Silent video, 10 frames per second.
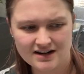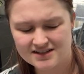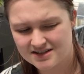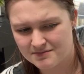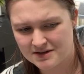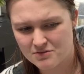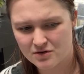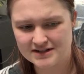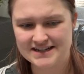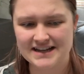something more
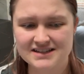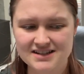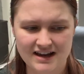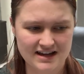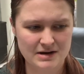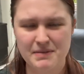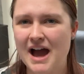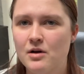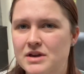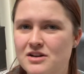intense like a
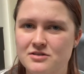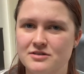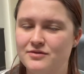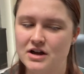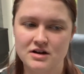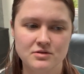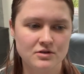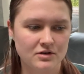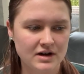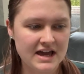power yoga flow,
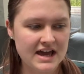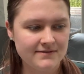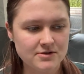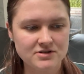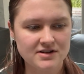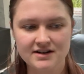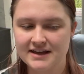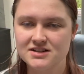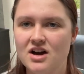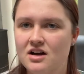or if you were doing
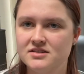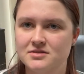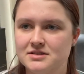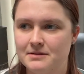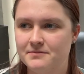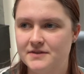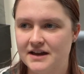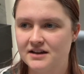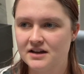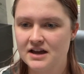like dance or
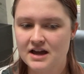something,